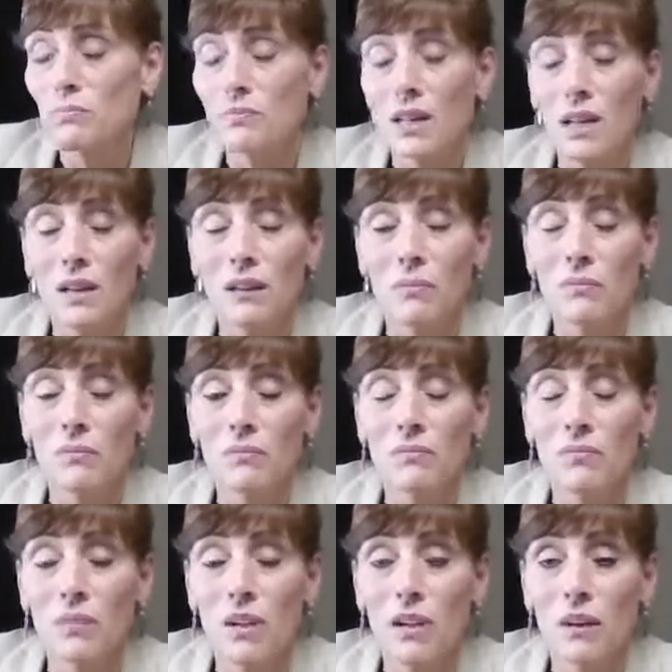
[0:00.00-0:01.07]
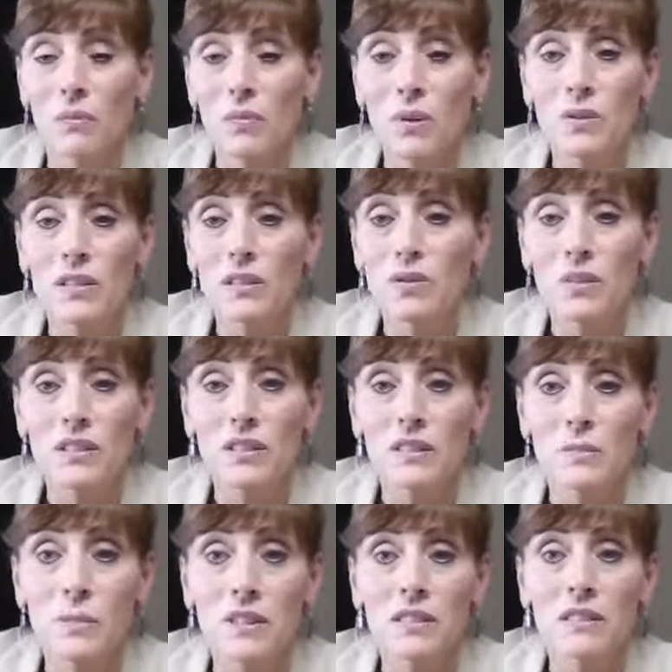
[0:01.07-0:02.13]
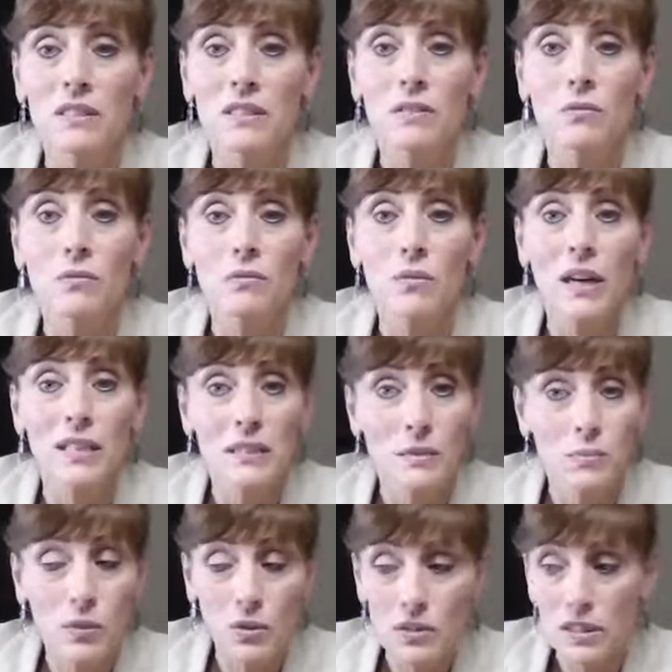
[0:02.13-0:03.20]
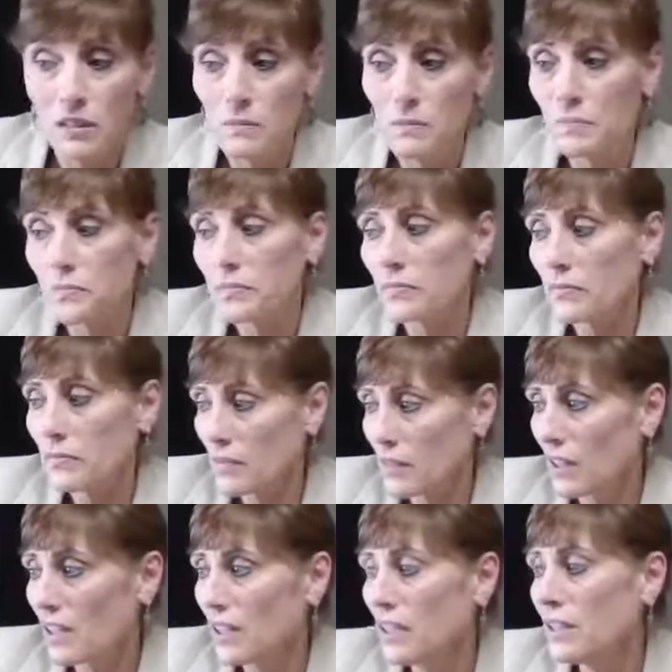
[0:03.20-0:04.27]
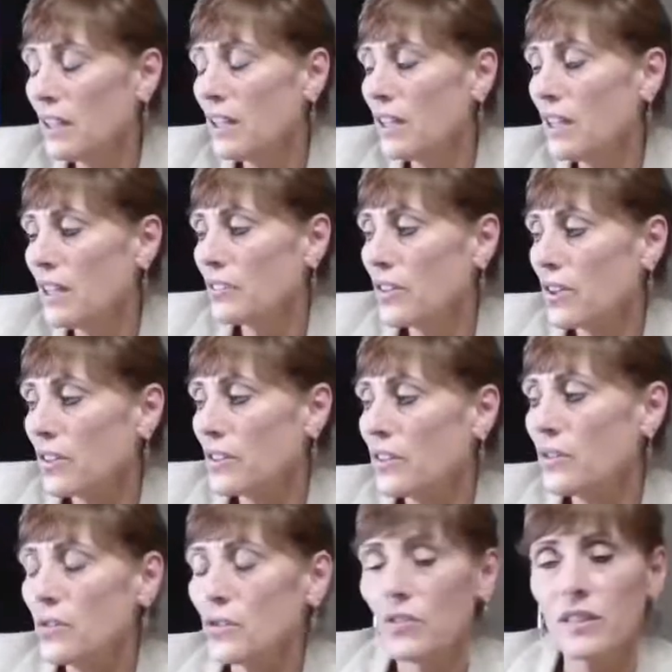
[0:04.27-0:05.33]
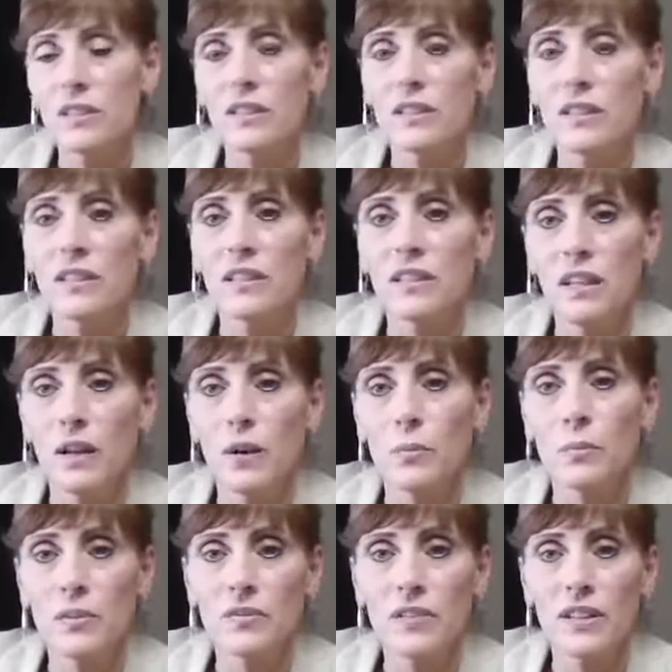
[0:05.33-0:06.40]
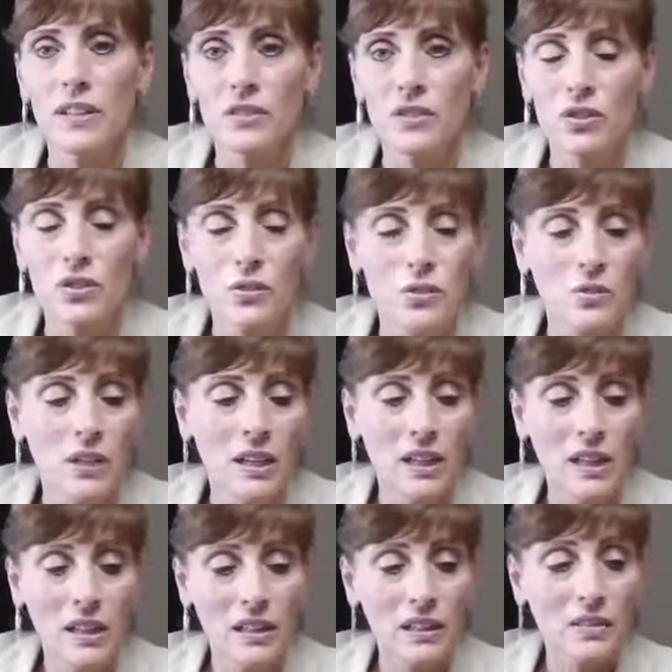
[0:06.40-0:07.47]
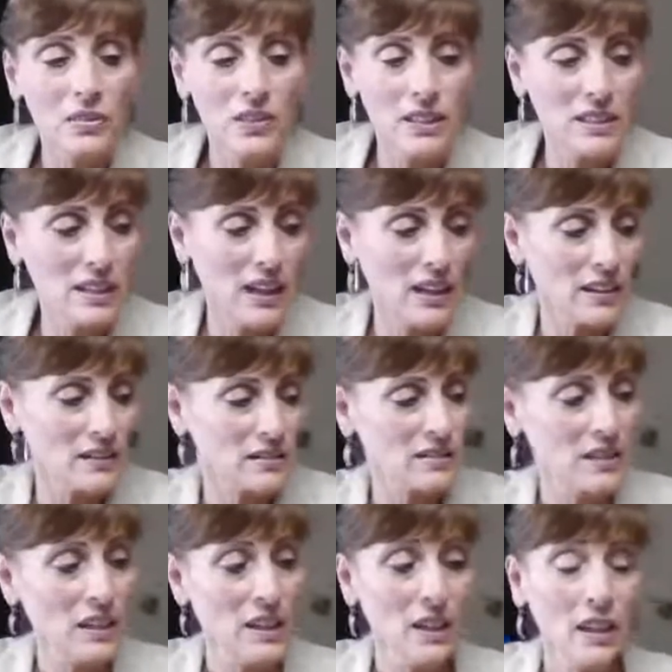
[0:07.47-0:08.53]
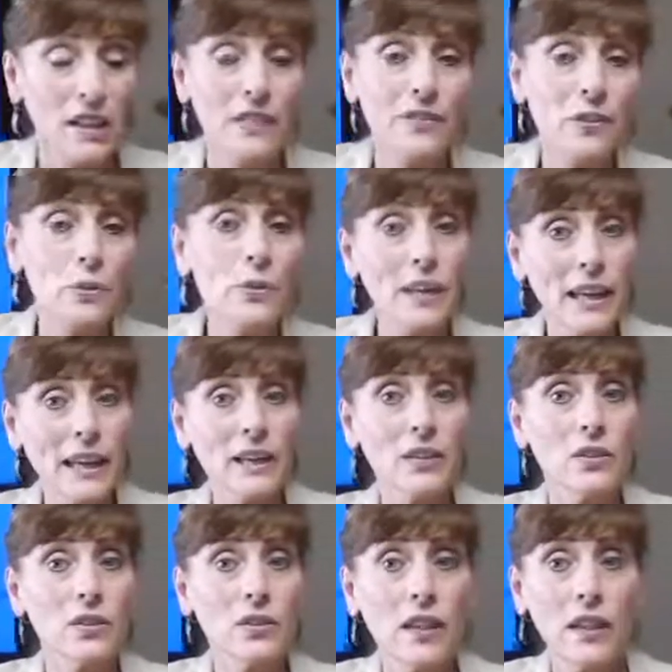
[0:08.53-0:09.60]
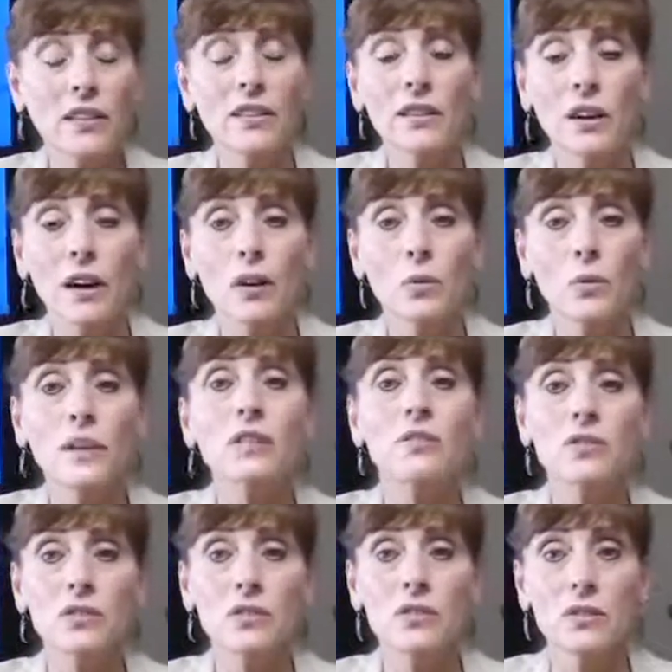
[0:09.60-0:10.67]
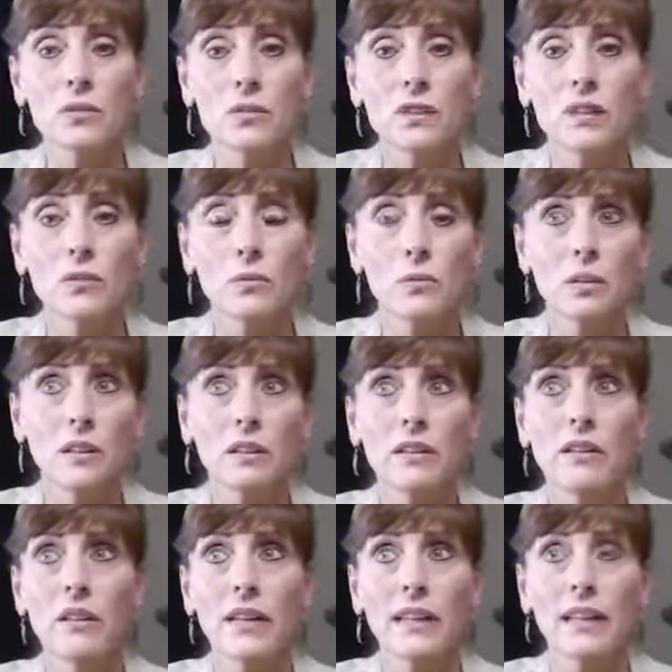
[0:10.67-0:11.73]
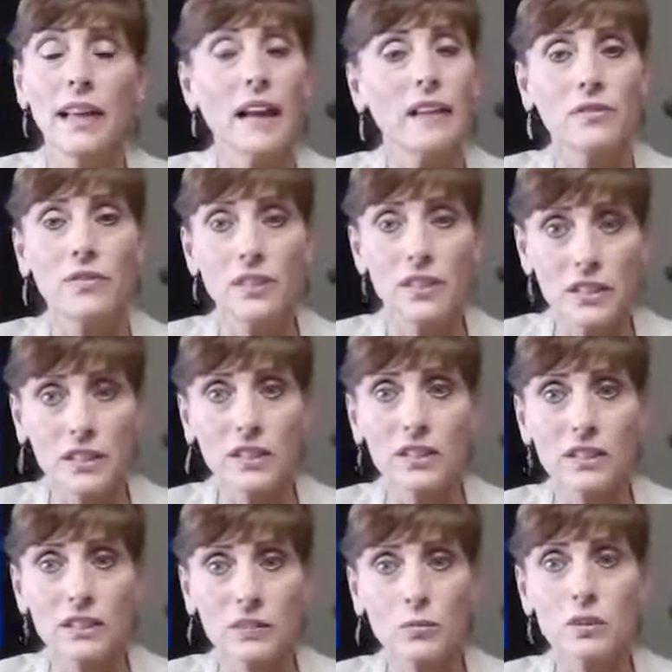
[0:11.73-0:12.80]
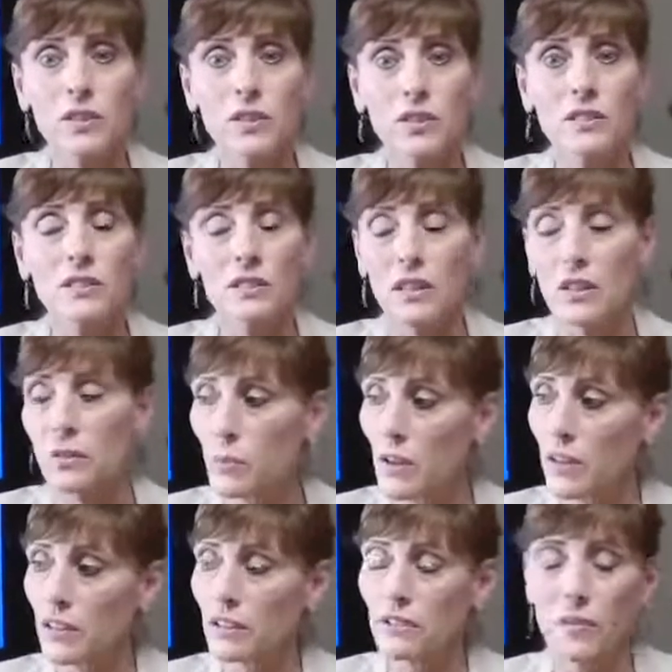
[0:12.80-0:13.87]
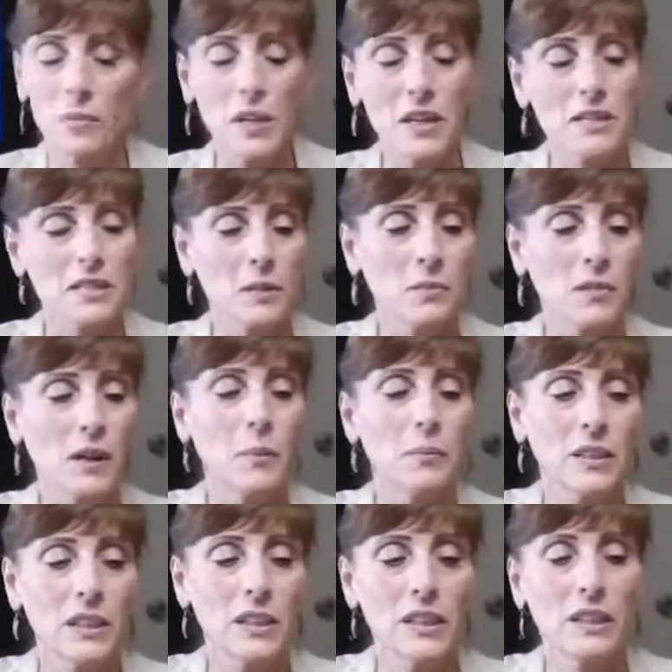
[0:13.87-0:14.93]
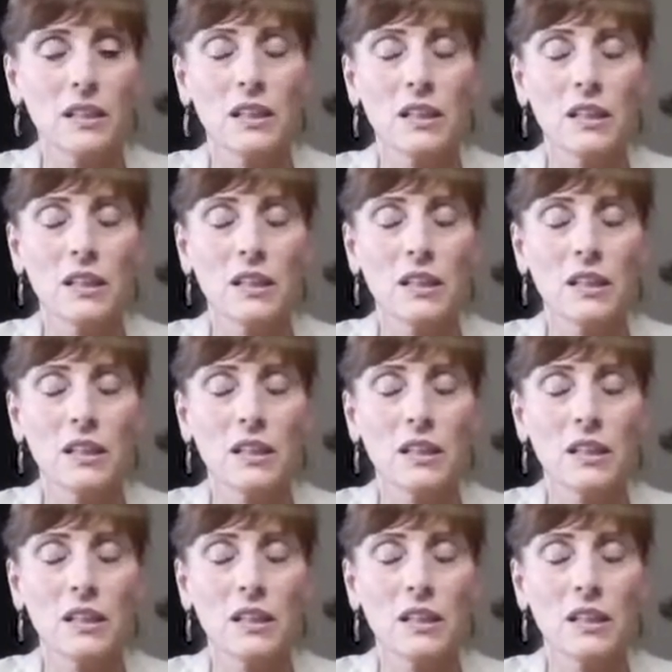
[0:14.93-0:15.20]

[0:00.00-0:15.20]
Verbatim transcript: um, a protein drink that's based in rice protein. And then it has all the nutrients in it to help your phase two liver detox if you can't do that, there are ways to do it with like AdvaClear, which is another product from that same company.